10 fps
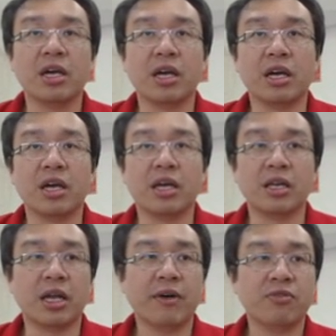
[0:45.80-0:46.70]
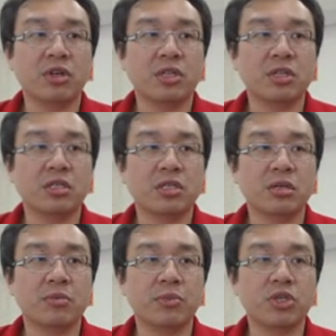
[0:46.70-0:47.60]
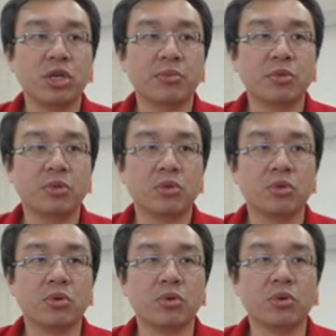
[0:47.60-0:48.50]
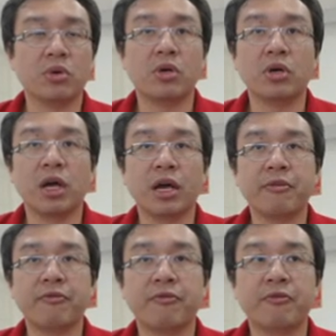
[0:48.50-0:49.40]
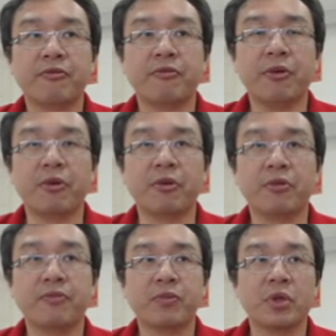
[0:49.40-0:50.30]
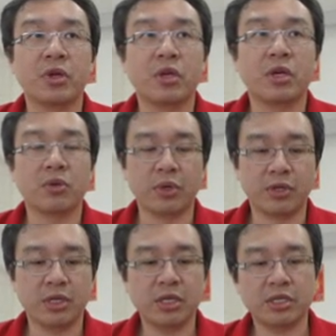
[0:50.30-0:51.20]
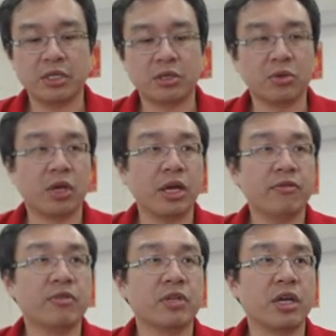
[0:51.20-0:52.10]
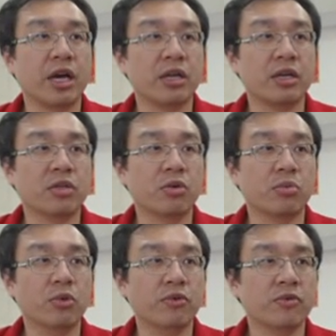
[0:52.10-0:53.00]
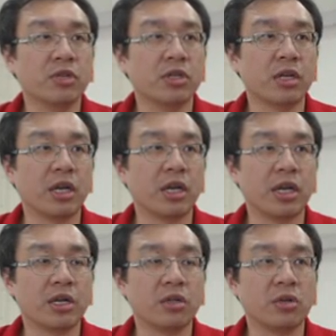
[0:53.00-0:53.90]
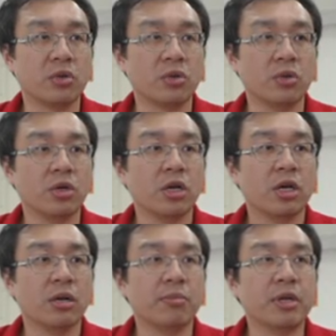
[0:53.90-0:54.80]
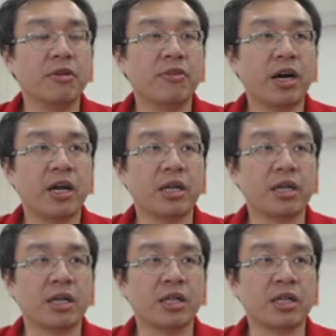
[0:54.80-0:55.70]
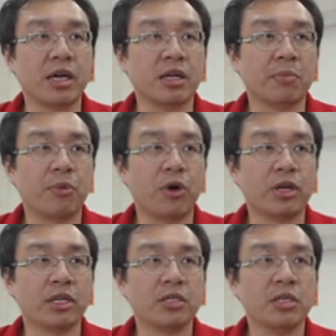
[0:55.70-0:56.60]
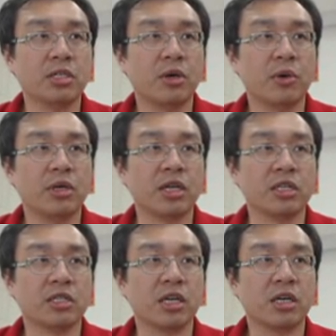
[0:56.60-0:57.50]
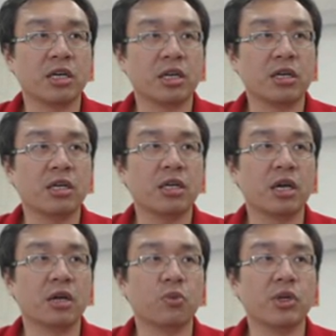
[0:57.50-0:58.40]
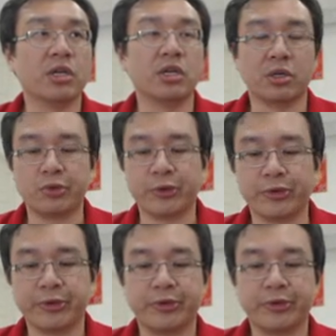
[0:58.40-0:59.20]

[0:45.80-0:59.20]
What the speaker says: and after this bishop to f4. With this you have the idea to move the knight to b5 and attack the pawn at c7 and check the king and win the rook.